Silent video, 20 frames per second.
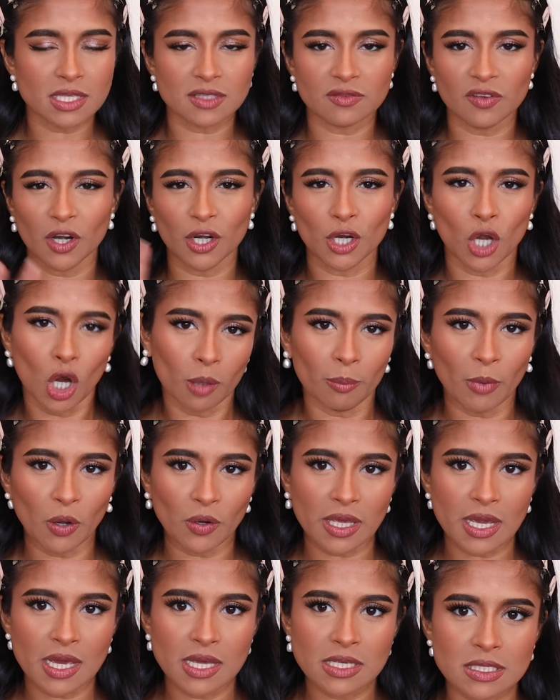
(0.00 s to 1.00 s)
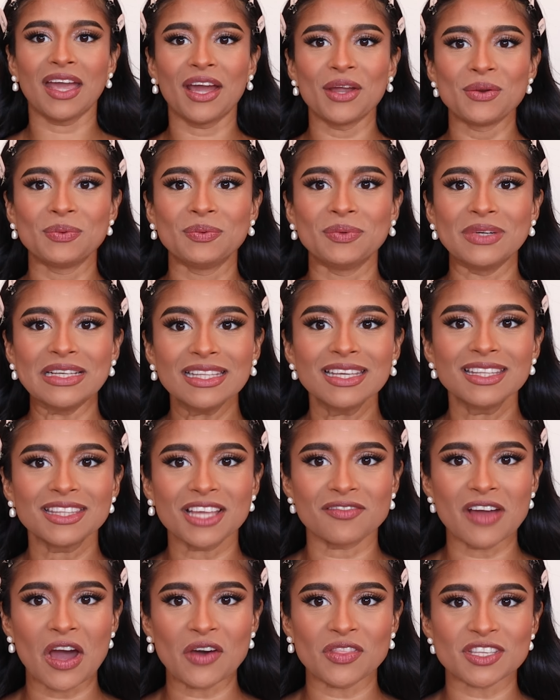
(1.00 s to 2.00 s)
is very harmonious. I really
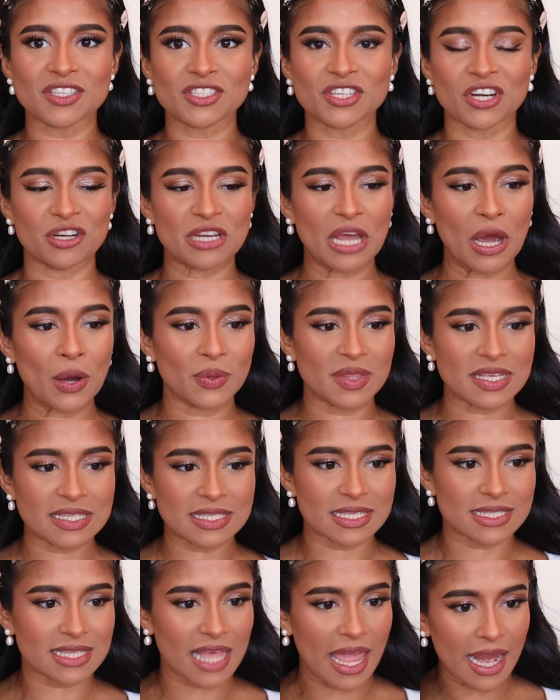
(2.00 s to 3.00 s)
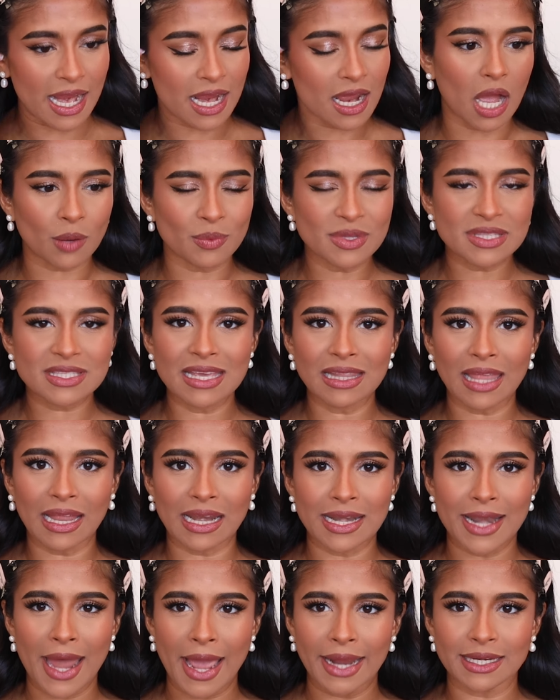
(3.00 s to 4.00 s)
love how this turned out. This is like, I would say like
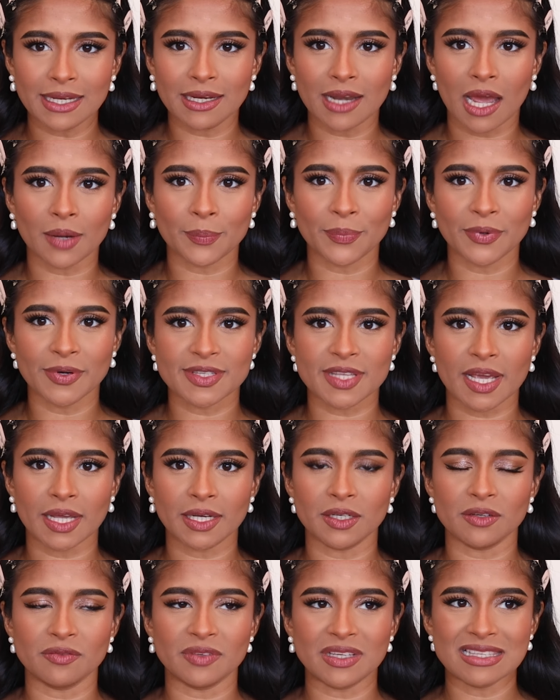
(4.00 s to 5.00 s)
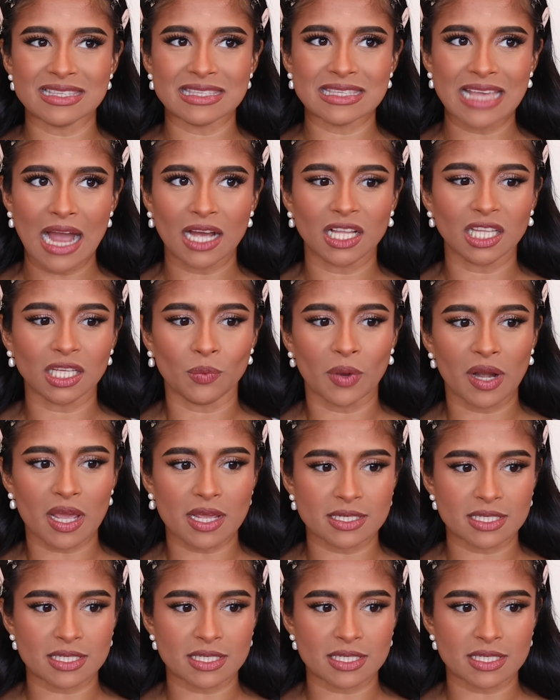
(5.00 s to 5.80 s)
99% of exactly what I